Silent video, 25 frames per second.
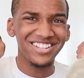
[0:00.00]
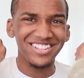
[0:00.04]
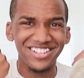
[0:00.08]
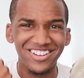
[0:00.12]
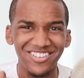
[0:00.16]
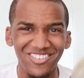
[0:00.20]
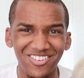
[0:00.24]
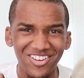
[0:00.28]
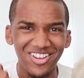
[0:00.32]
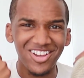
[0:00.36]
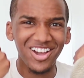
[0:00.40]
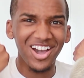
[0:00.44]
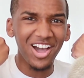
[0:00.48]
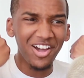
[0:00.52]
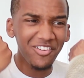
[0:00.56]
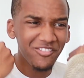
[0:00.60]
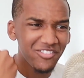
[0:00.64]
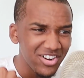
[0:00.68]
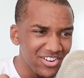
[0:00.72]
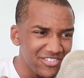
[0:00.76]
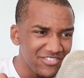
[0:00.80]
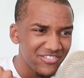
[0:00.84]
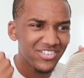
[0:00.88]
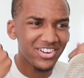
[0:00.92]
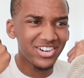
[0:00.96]
Little
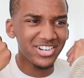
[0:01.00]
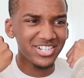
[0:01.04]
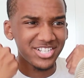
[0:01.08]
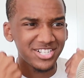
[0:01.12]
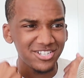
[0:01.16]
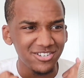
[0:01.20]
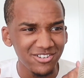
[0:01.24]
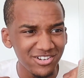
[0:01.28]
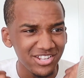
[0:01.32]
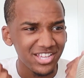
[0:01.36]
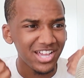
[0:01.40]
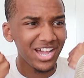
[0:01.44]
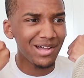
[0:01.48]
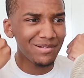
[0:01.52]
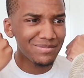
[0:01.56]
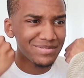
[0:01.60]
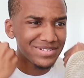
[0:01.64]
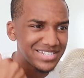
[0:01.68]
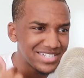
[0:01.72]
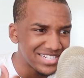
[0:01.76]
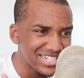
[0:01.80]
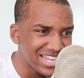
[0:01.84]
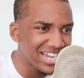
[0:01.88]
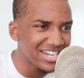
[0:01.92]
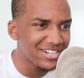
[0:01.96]
cover for
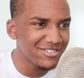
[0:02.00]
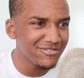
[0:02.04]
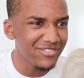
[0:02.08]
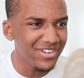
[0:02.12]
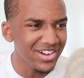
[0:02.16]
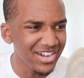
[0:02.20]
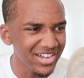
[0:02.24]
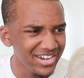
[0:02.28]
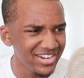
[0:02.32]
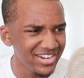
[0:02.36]
Studiopolis Act